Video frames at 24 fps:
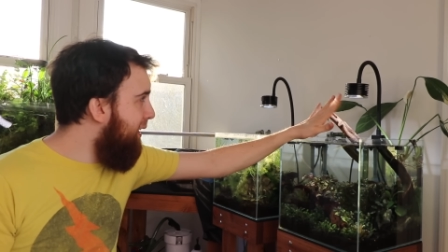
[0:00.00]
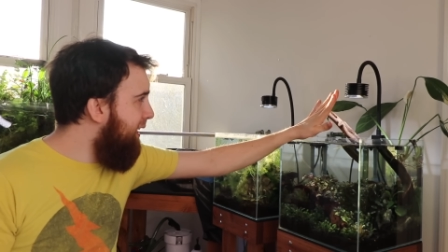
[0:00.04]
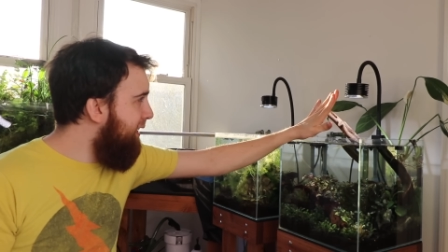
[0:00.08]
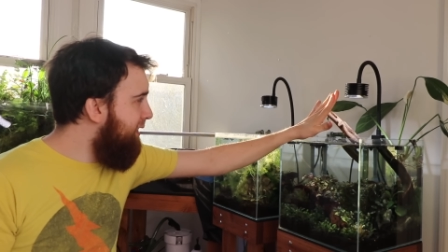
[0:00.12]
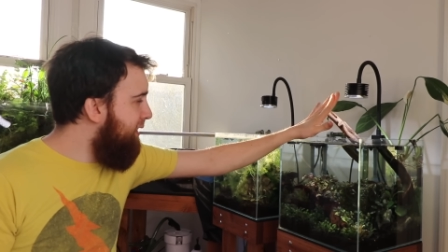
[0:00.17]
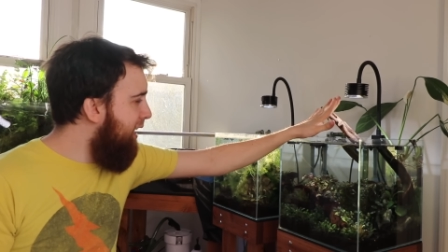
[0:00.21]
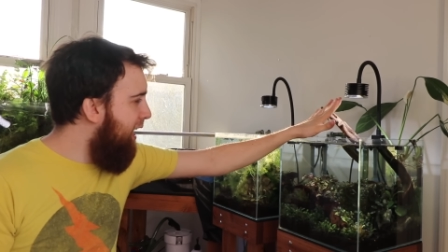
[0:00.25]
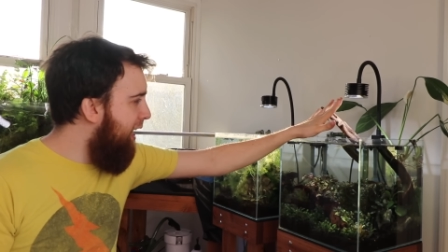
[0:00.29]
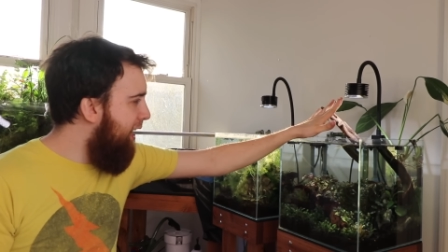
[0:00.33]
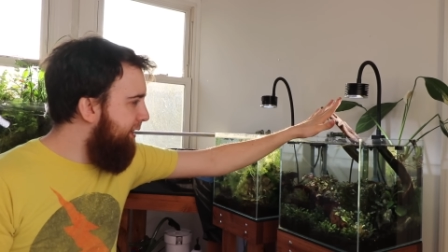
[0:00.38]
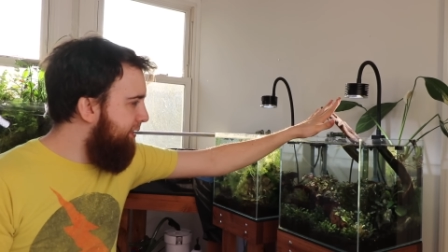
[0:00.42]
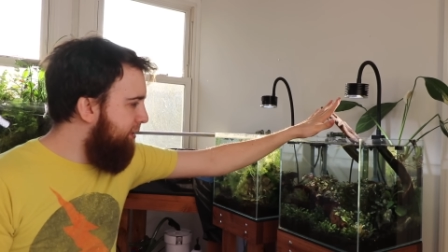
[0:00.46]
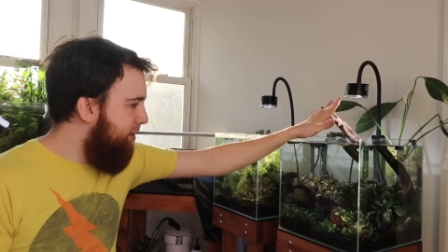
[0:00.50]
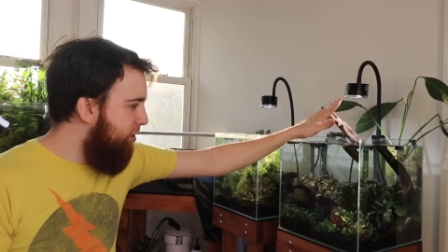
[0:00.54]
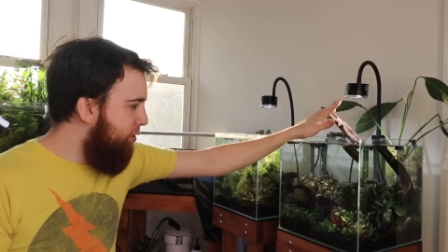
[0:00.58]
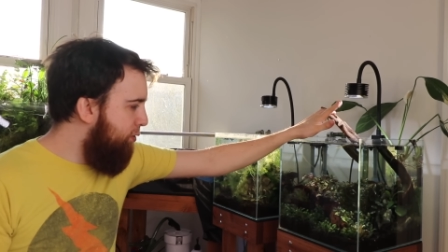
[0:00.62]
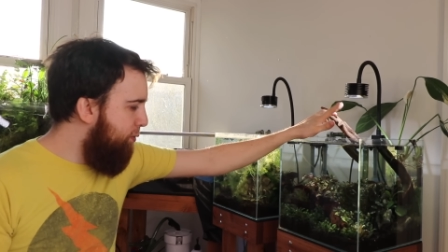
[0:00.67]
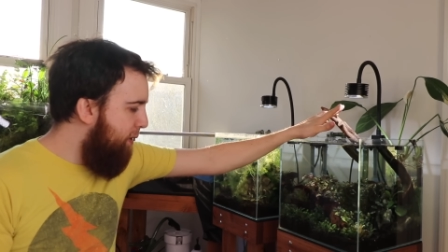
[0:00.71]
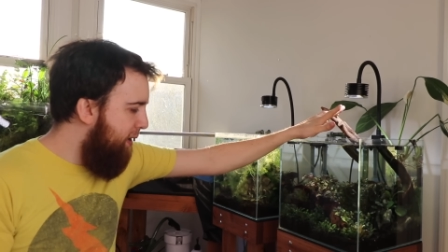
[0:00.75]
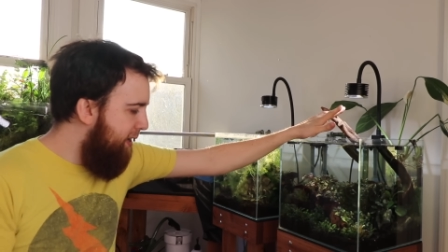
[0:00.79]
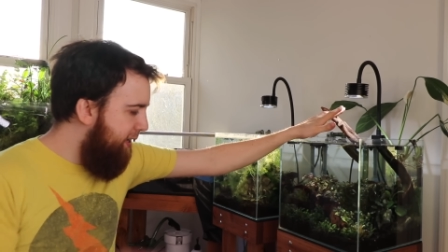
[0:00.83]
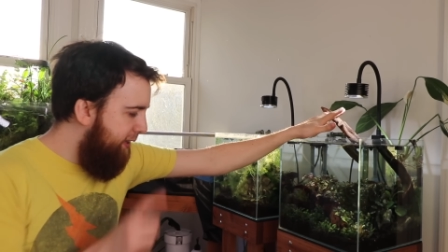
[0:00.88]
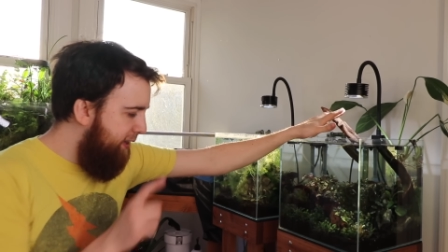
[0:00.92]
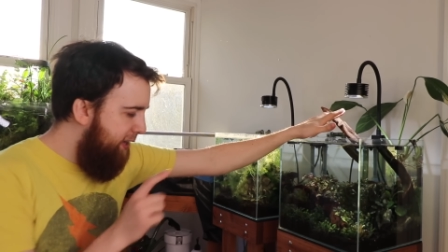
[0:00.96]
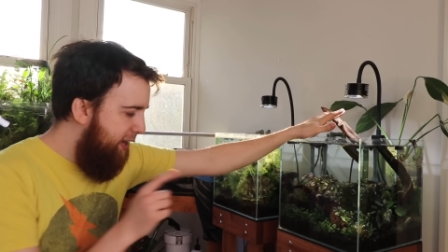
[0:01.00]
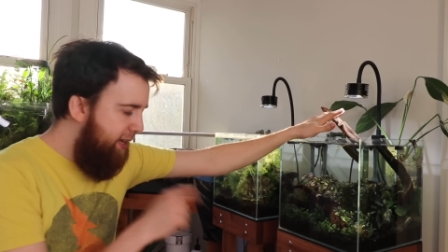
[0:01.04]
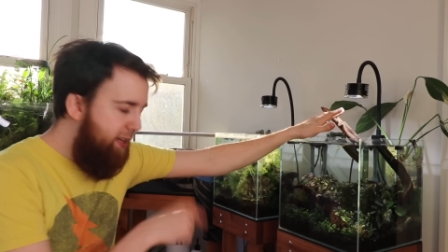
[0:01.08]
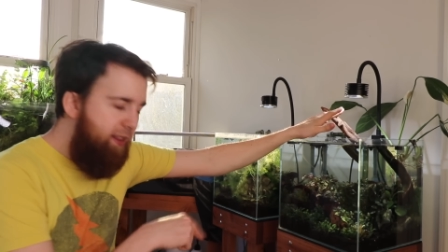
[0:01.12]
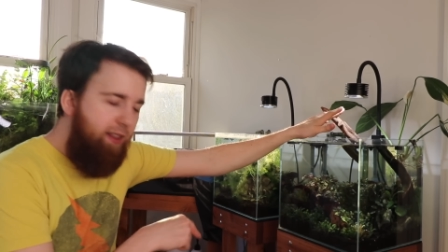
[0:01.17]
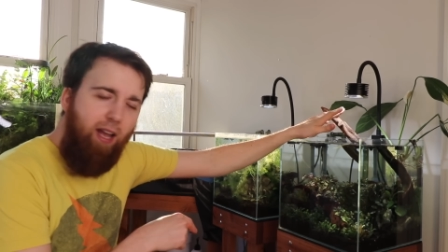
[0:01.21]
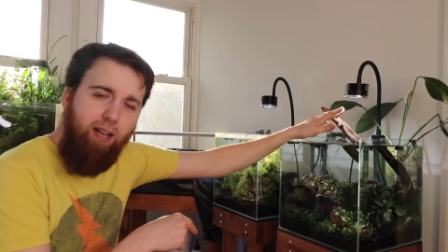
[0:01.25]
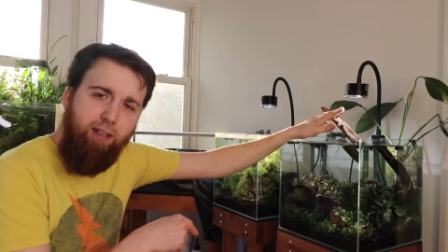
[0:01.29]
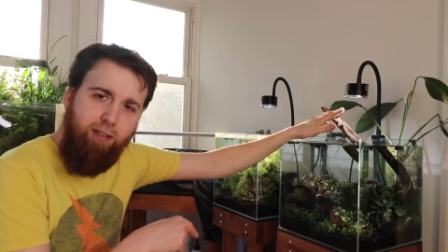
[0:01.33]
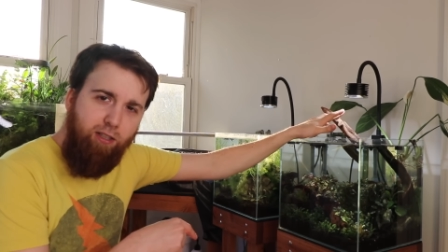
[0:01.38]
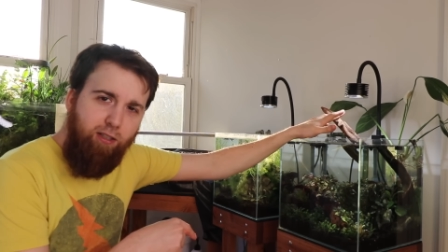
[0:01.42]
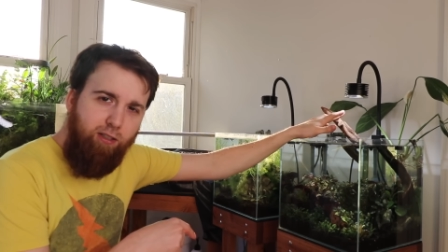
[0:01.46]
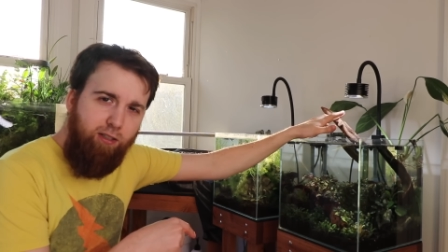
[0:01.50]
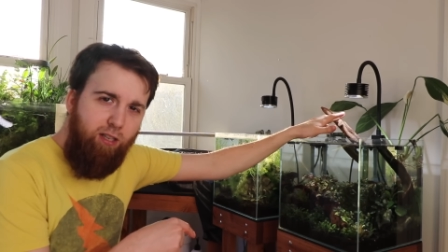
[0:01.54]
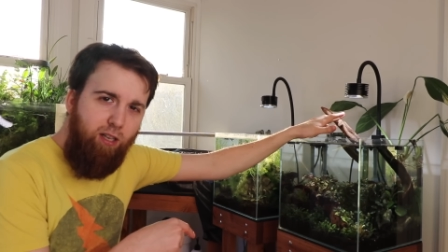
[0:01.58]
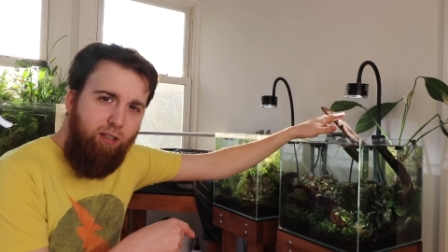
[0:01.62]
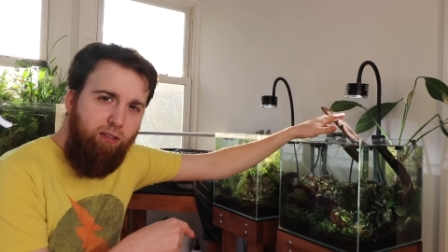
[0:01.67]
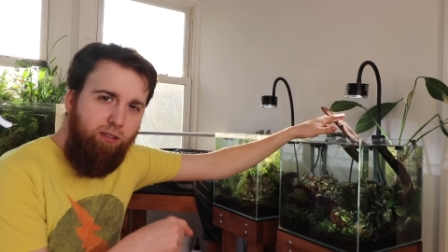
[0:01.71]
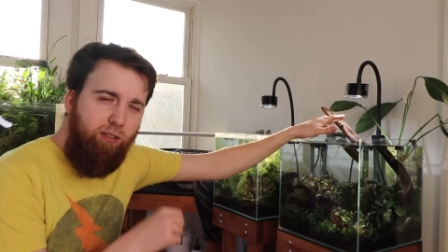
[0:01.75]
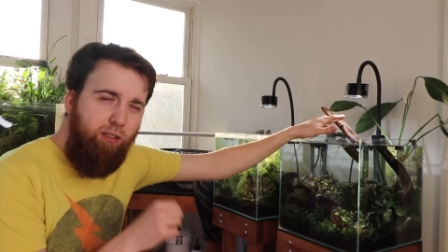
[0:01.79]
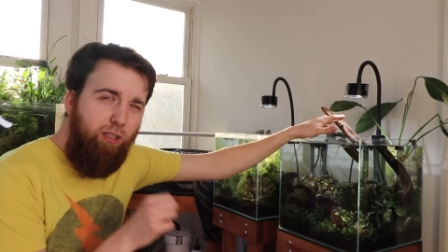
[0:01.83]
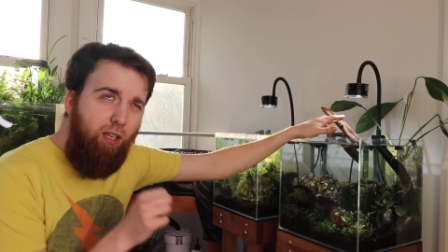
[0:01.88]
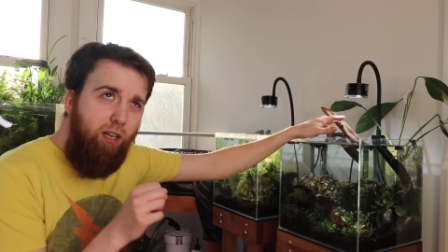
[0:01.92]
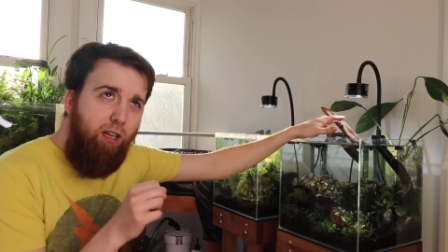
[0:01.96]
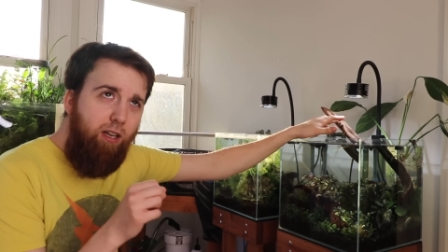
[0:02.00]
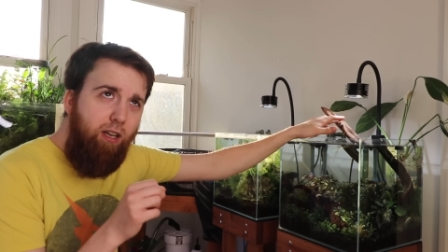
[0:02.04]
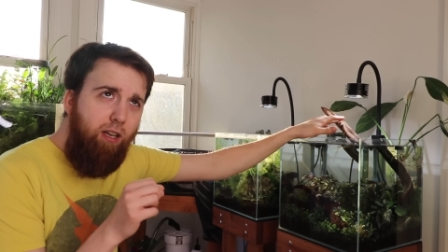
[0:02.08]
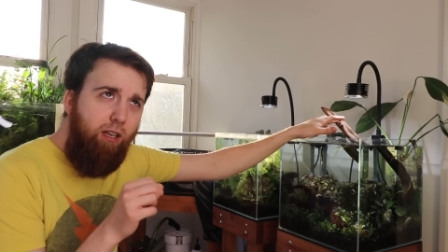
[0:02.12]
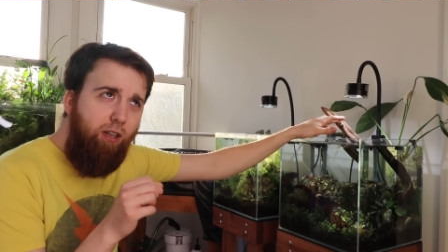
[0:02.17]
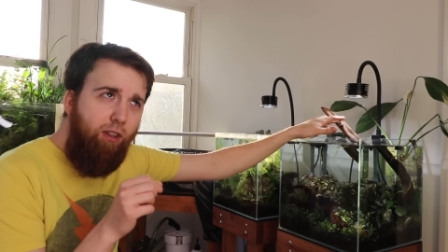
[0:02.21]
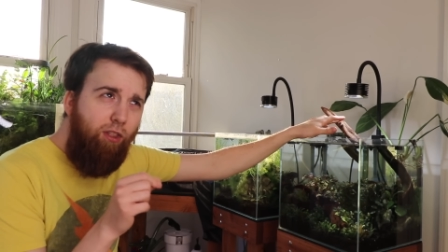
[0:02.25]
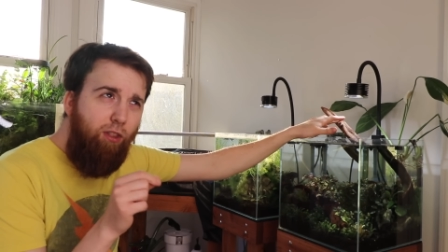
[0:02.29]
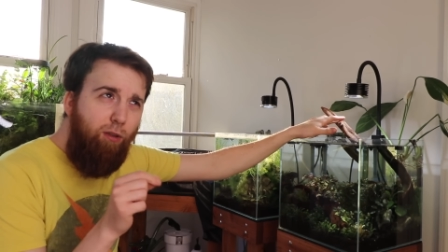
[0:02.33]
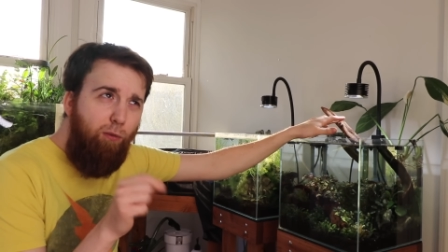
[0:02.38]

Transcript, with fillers: It's an Asta 20 light. That's a Sun Sun